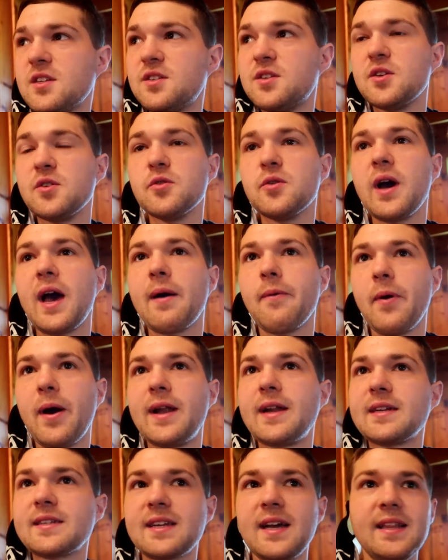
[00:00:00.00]
to do at
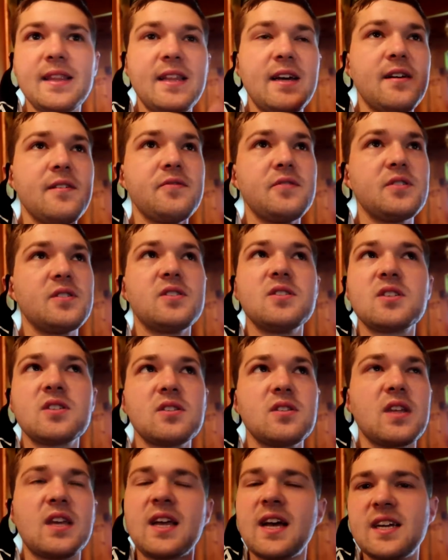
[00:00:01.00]
weddings. I love
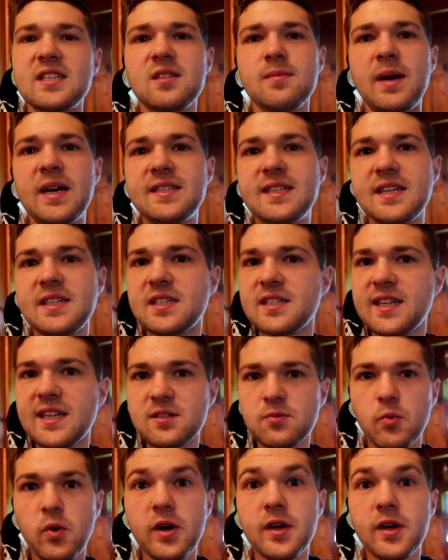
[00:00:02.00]
just the customization. That's